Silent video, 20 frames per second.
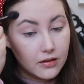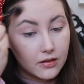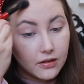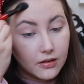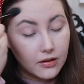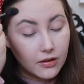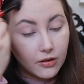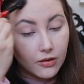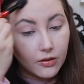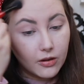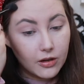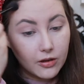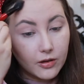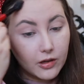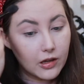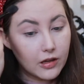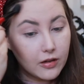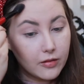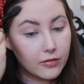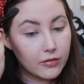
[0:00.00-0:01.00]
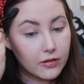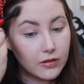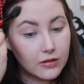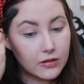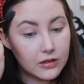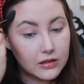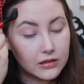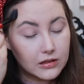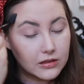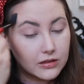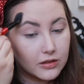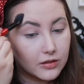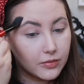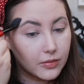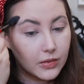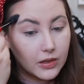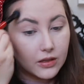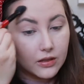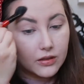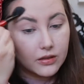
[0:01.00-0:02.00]
you know, and this isn't
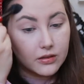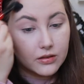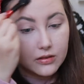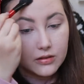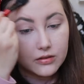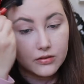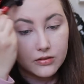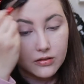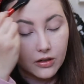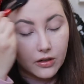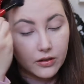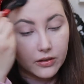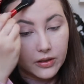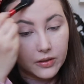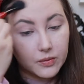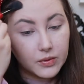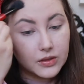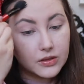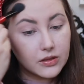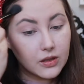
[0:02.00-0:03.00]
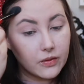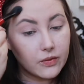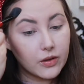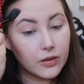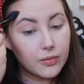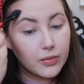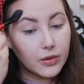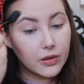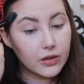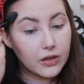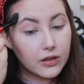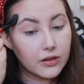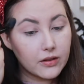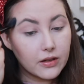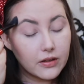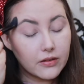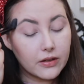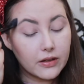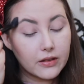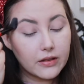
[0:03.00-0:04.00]
me talking myself up or
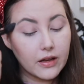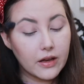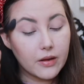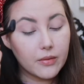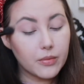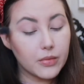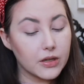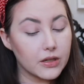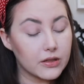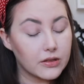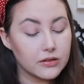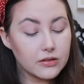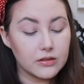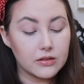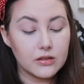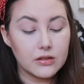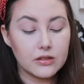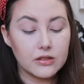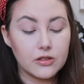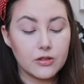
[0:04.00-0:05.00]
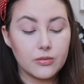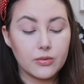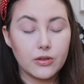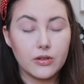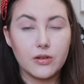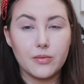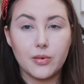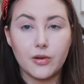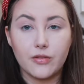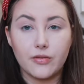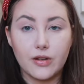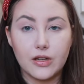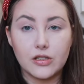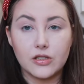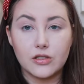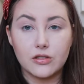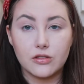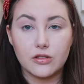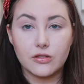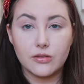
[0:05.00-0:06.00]
anything like that, but it's a really
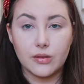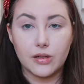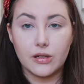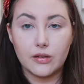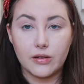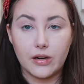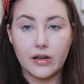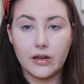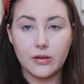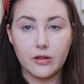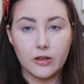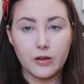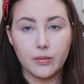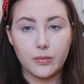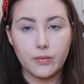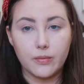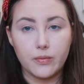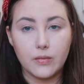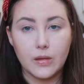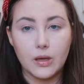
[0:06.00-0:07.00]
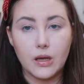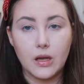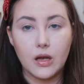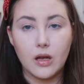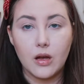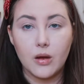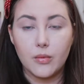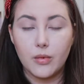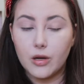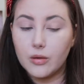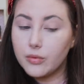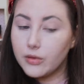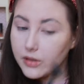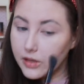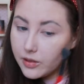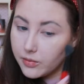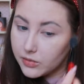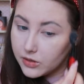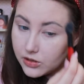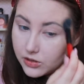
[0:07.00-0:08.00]
professional career, right? Like, public
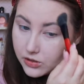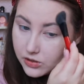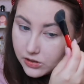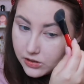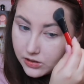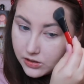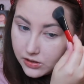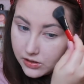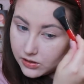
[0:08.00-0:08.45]
image